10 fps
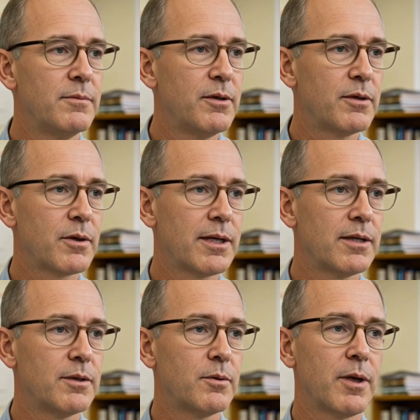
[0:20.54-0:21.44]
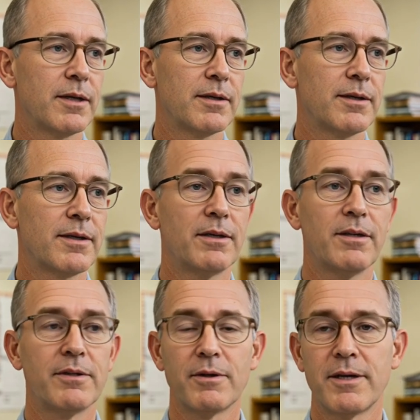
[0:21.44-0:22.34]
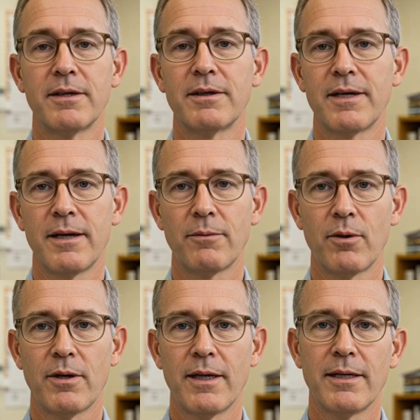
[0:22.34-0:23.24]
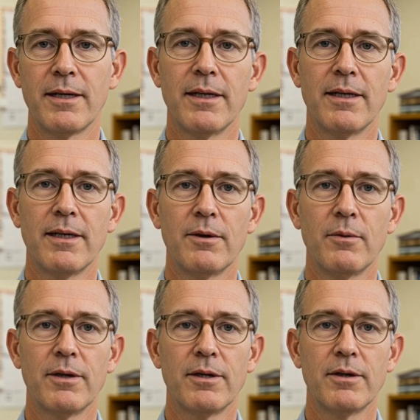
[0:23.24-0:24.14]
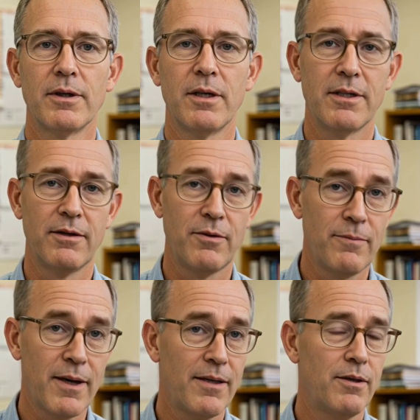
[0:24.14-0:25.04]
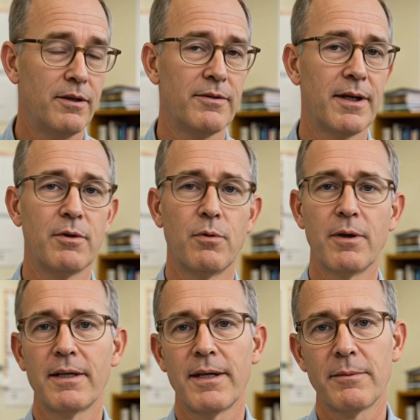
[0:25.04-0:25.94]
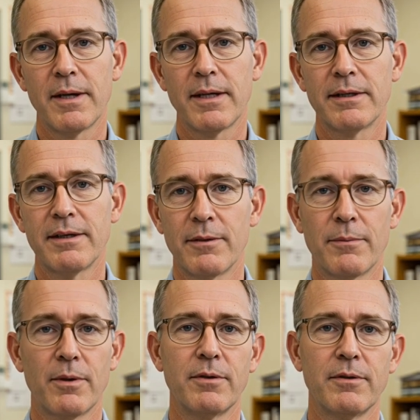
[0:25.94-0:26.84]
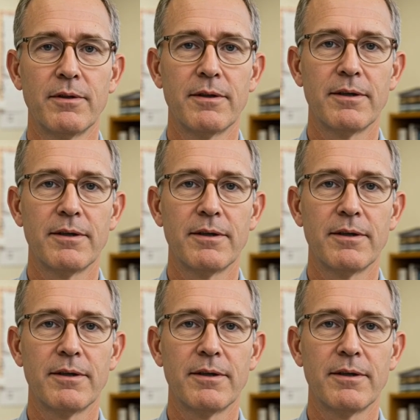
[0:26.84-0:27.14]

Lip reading: For traders watching their screens that morning, it was a jarring reminder of how quickly markets can move.